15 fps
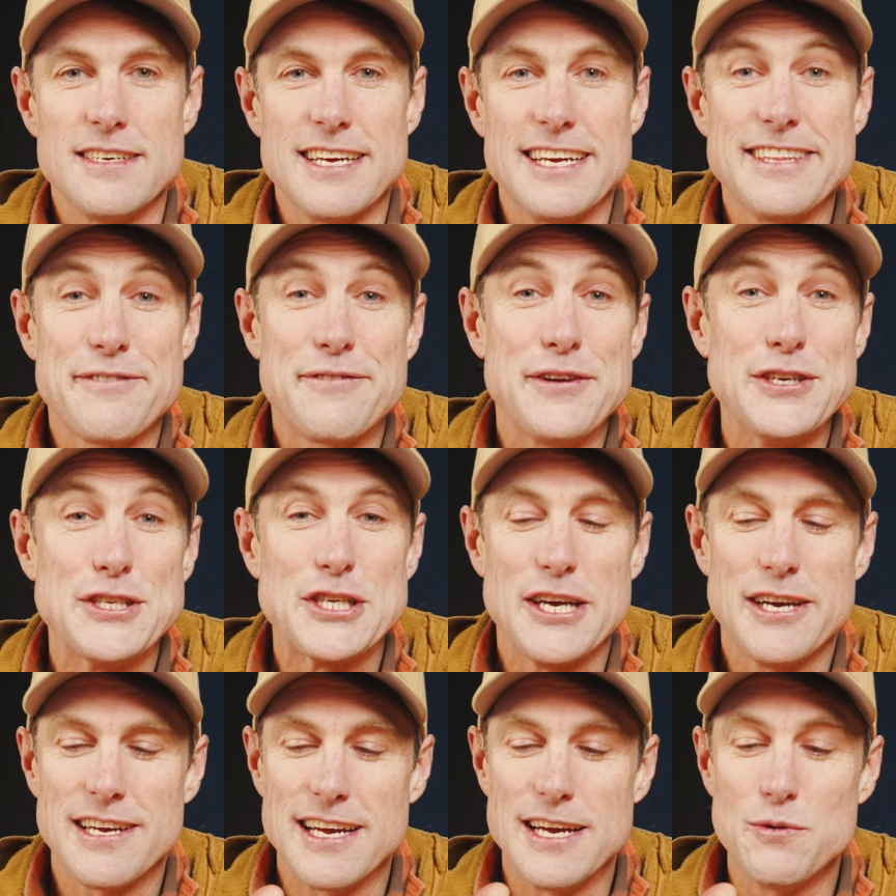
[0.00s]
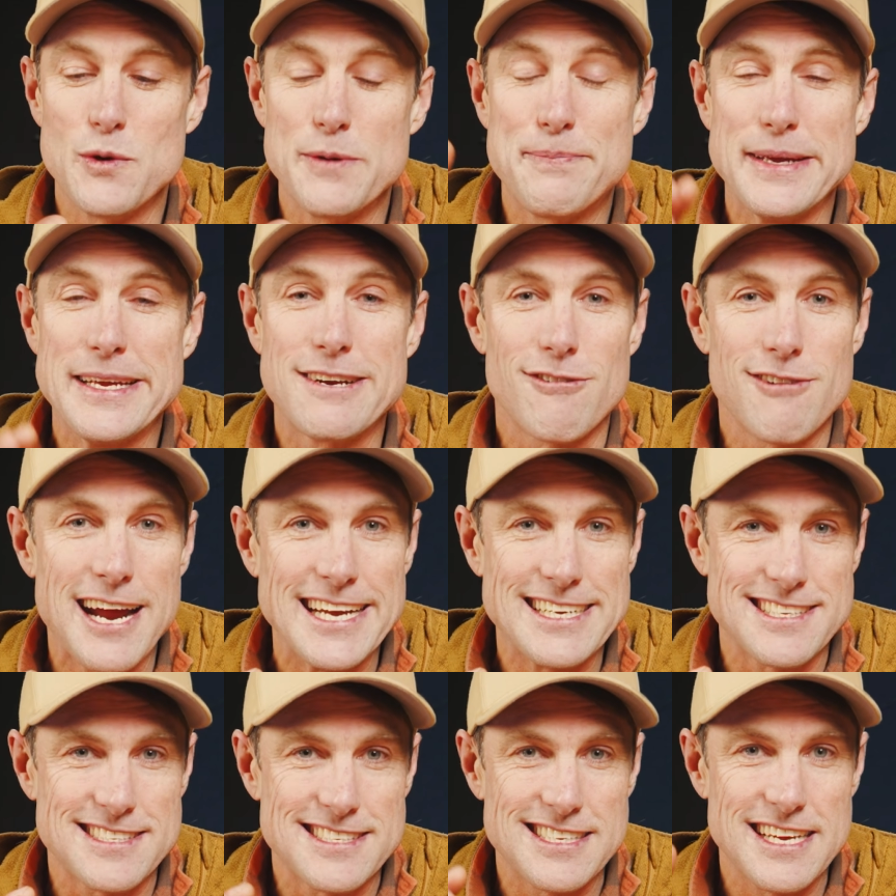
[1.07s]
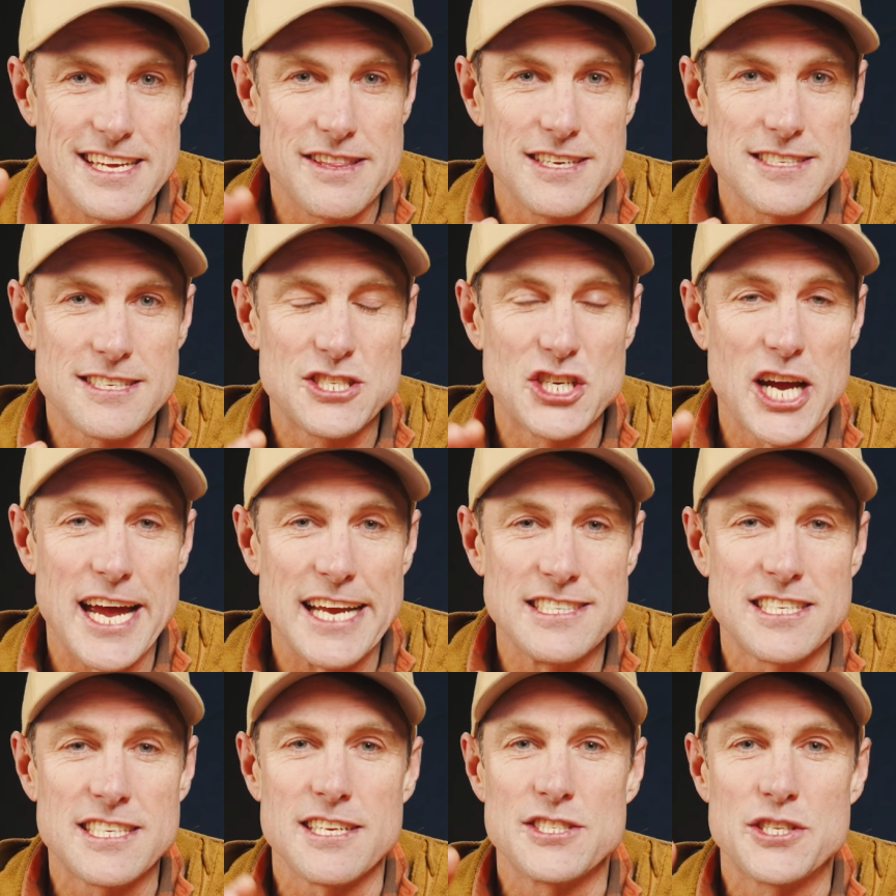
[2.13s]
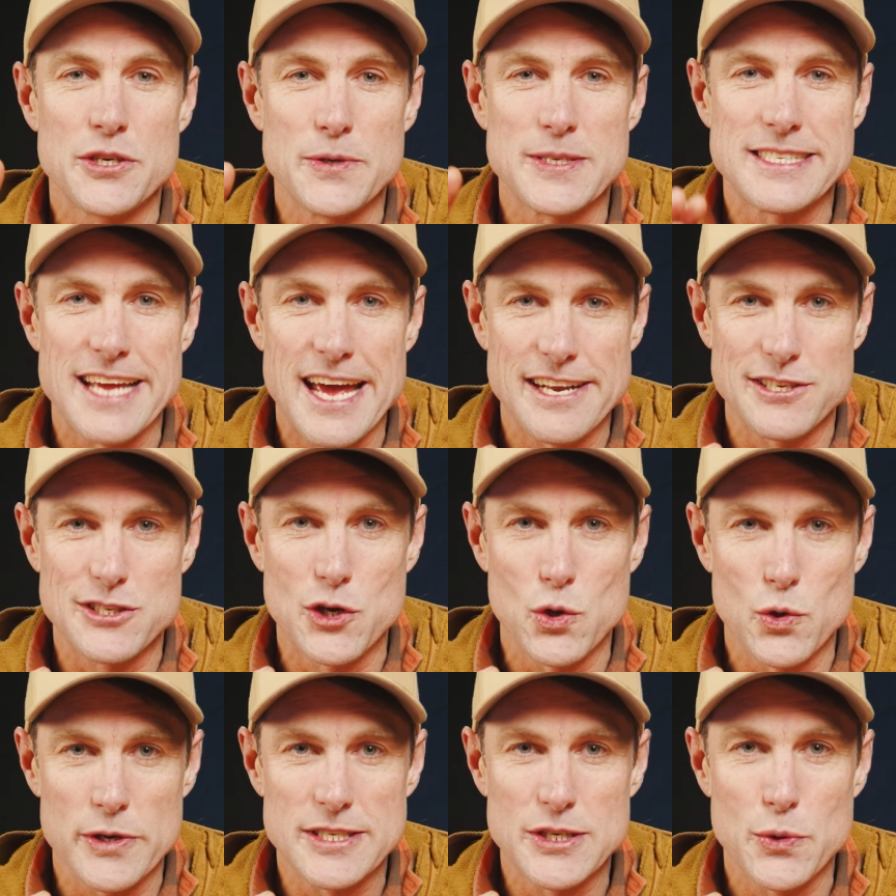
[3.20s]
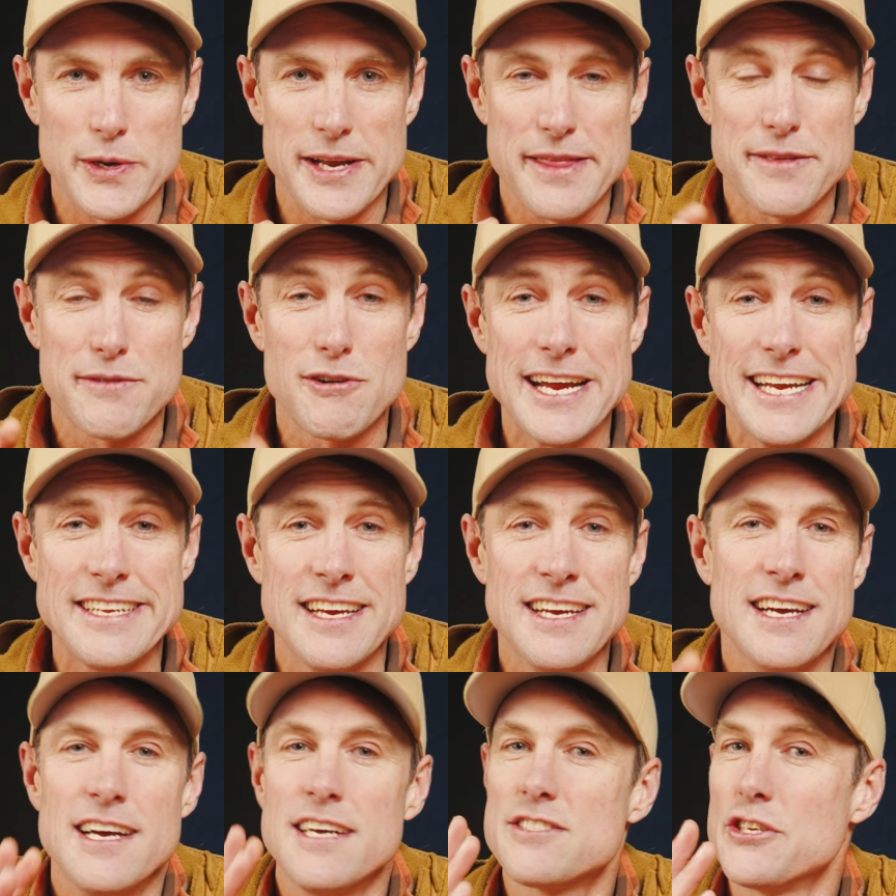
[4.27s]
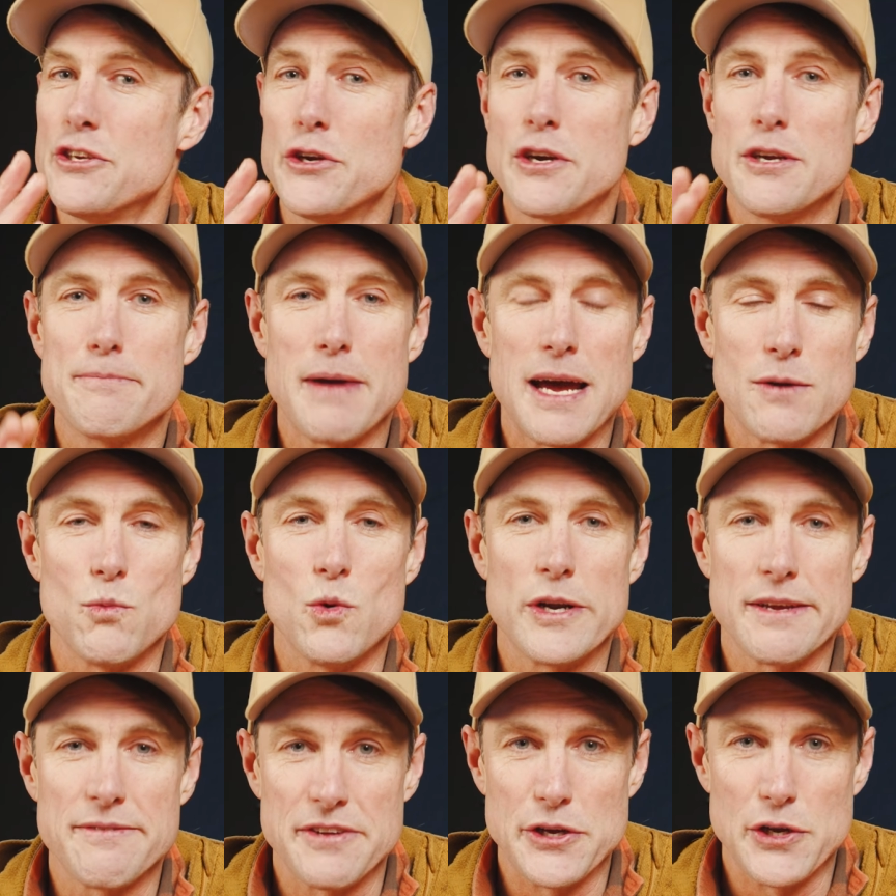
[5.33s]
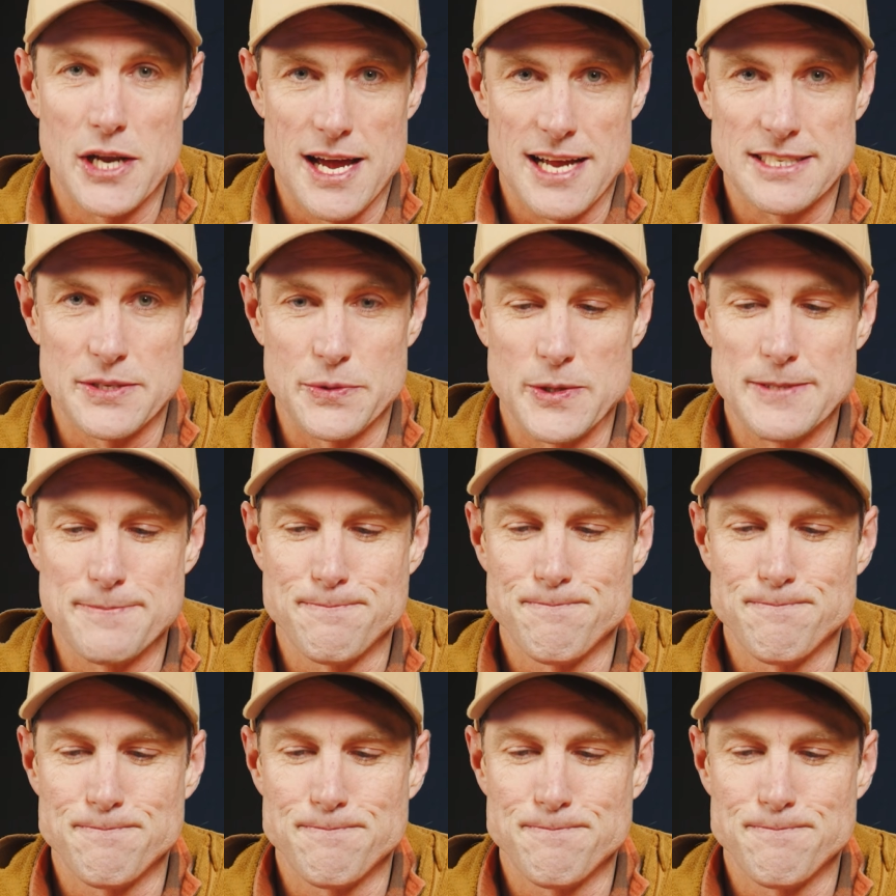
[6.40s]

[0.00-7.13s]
In the future, it would be great to see this changed to a standard 1/4-20 thread so you could mount whatever you like to it.